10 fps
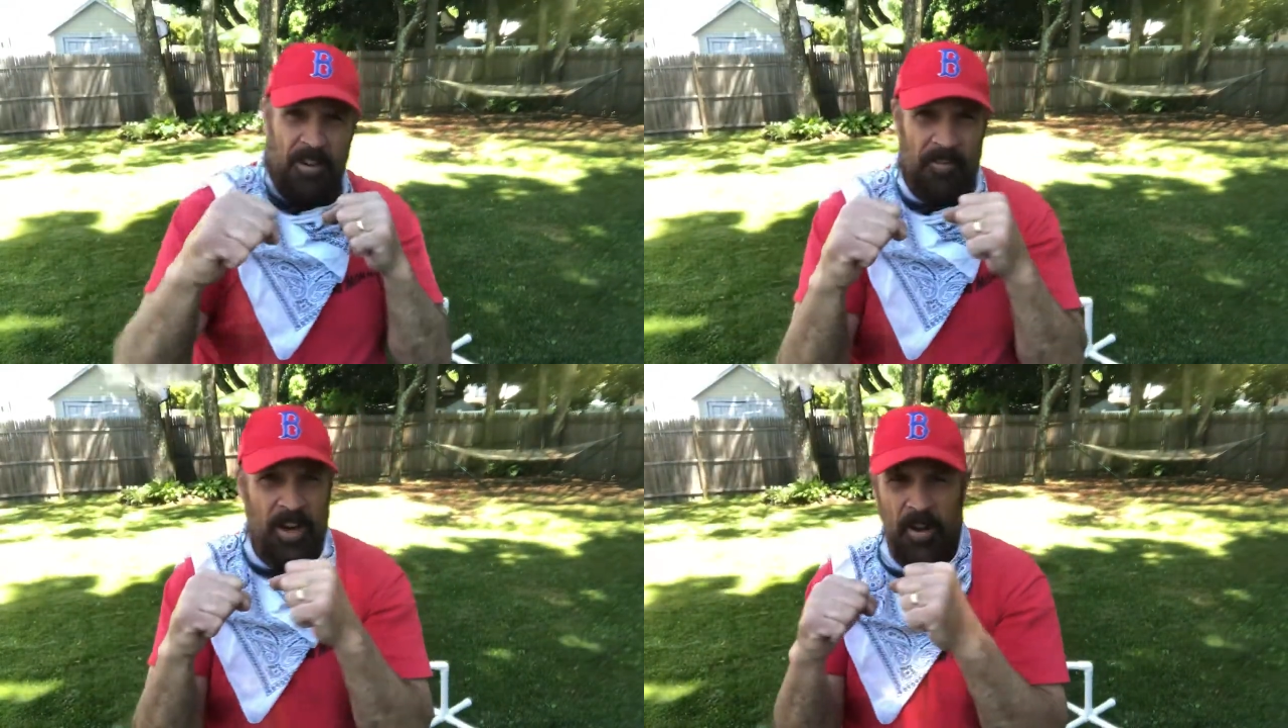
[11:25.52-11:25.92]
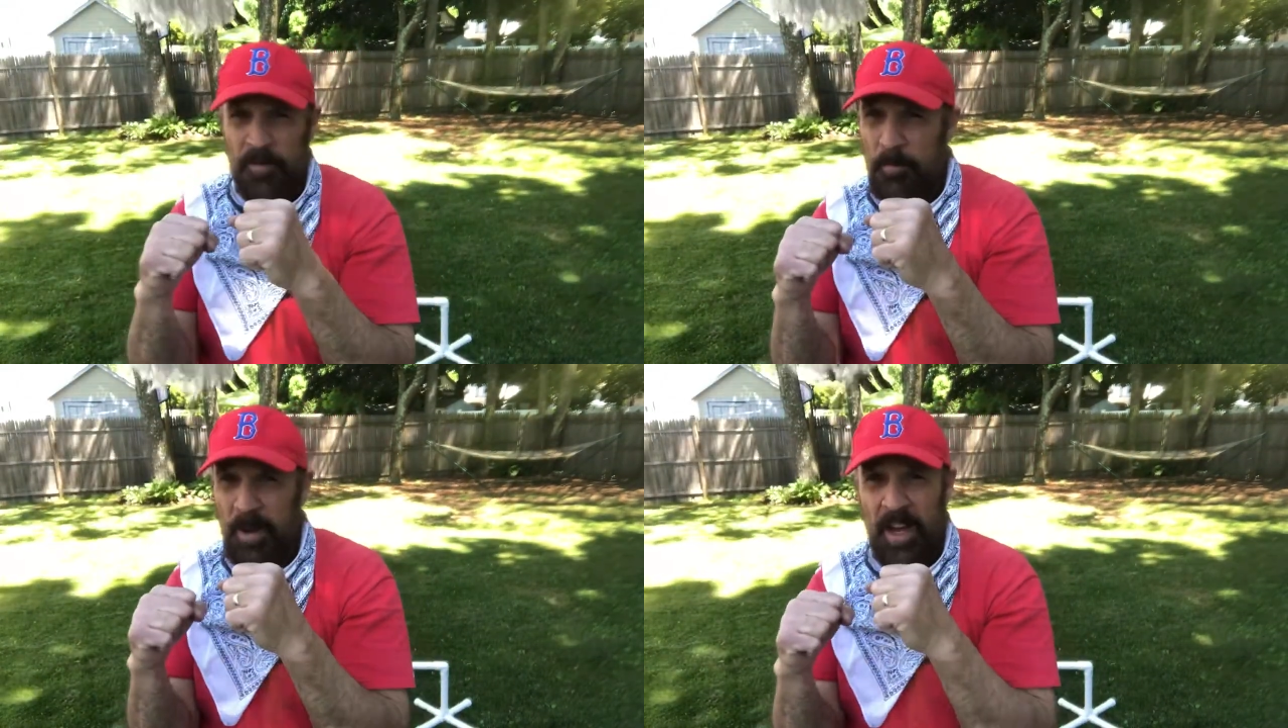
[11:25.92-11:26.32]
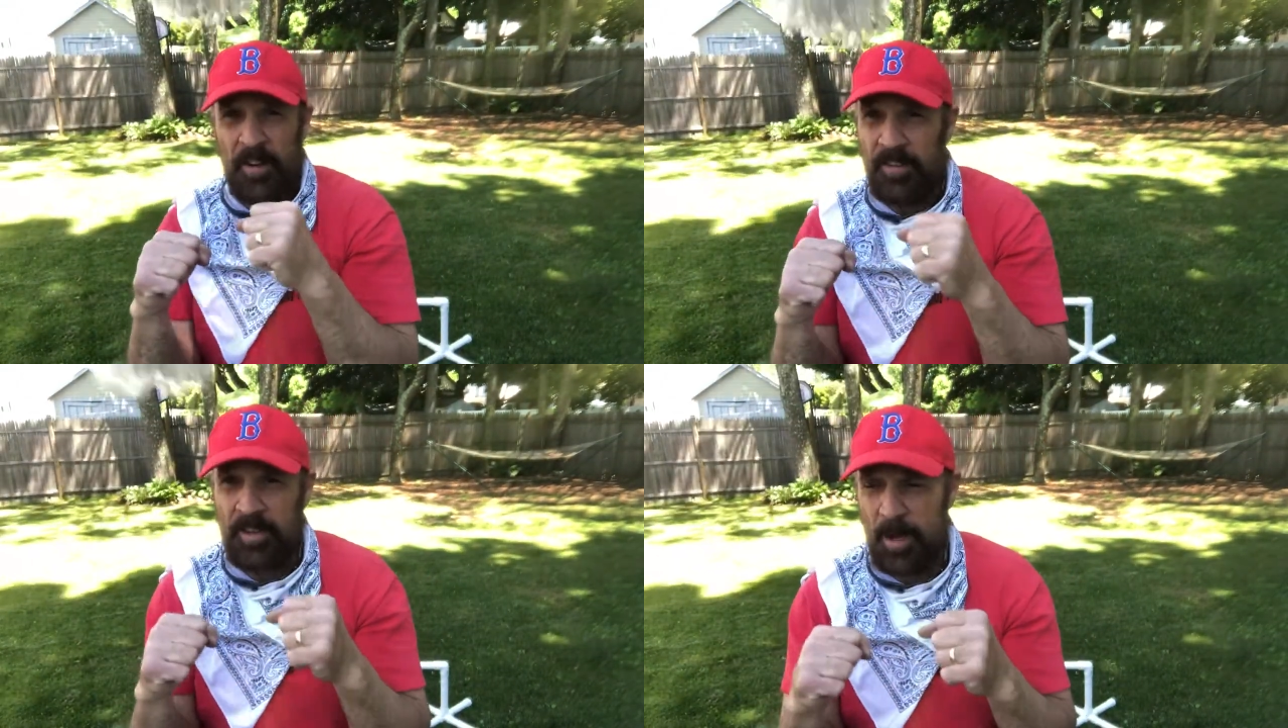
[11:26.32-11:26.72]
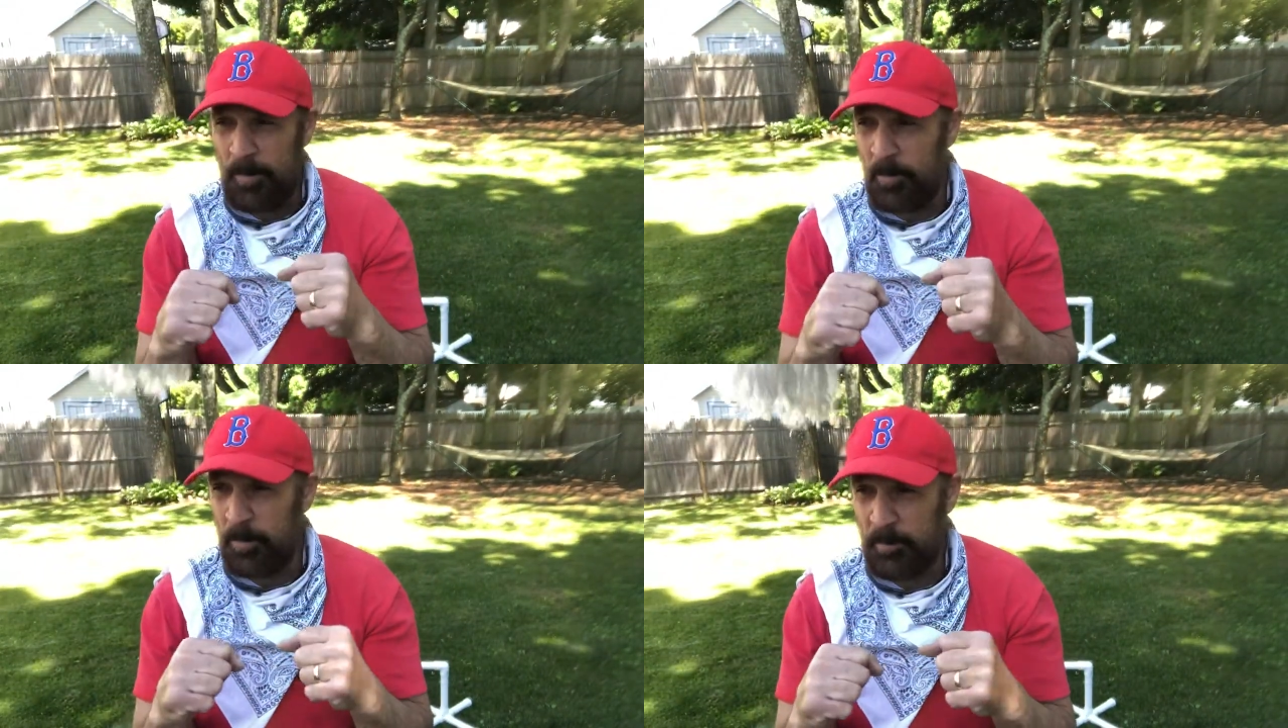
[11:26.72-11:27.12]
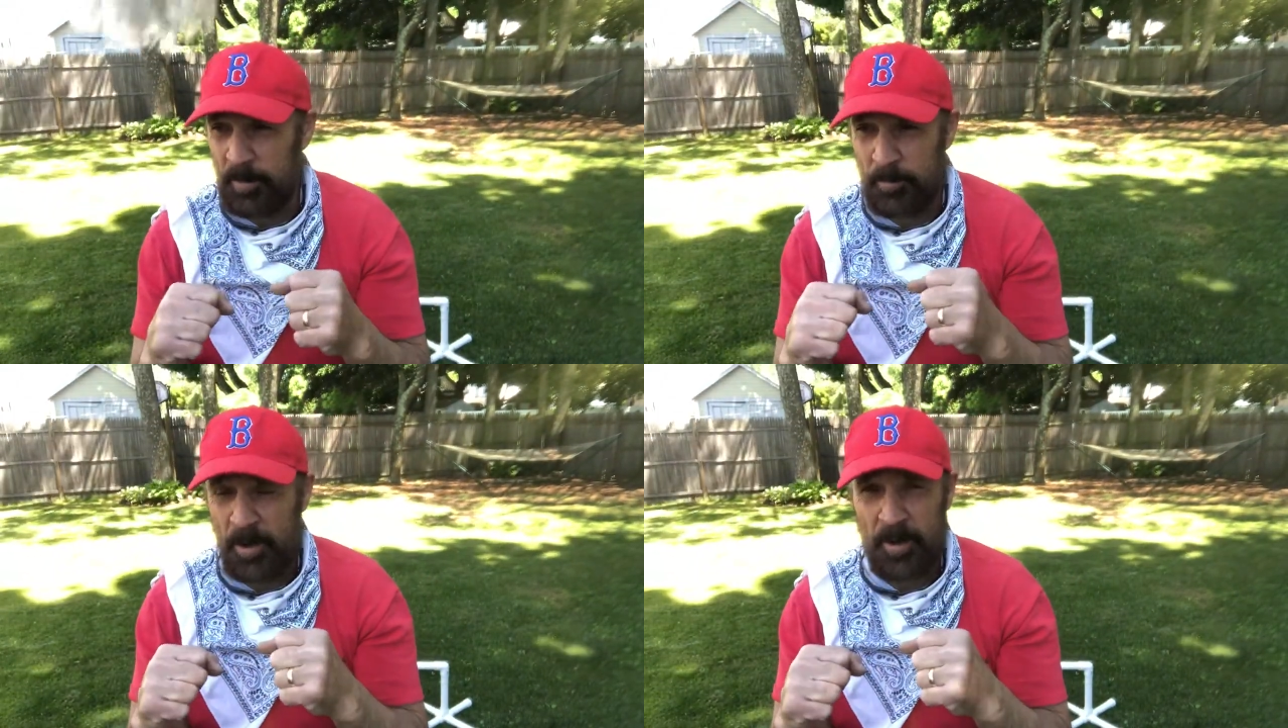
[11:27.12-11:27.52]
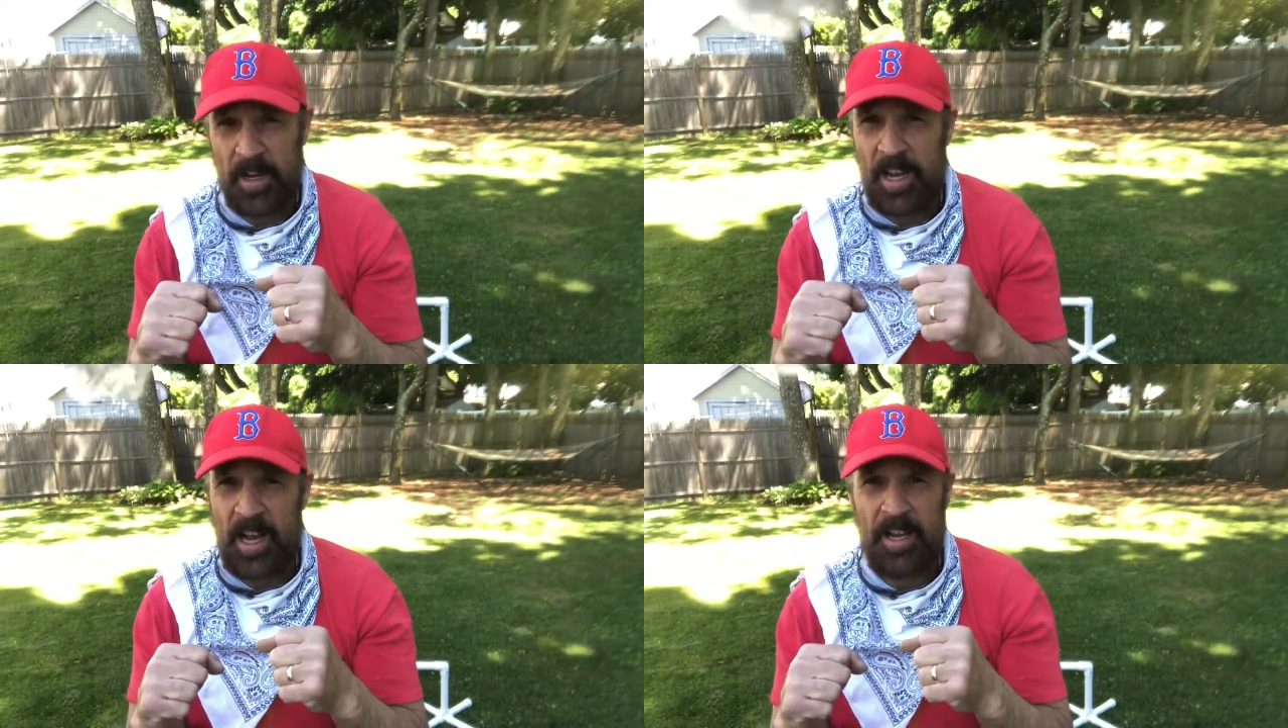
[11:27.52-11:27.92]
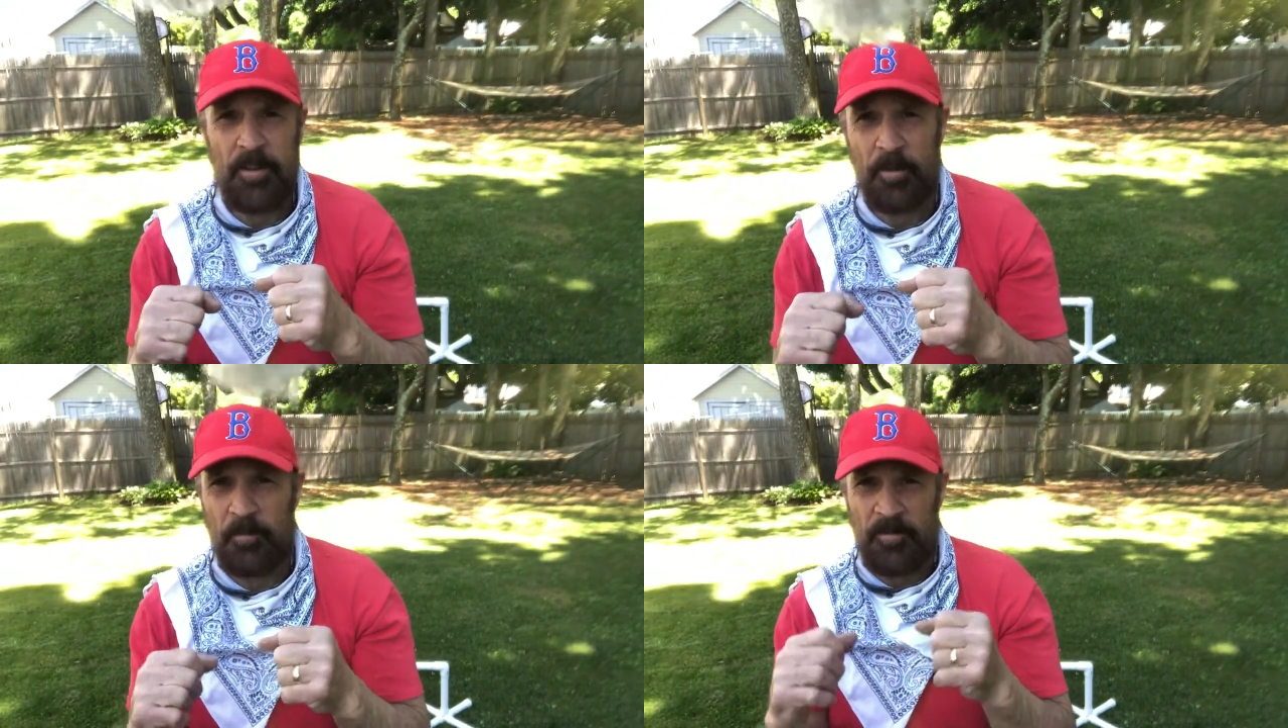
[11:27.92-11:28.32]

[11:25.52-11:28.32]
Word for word: Right off the bat, every time I would be sparring a guy or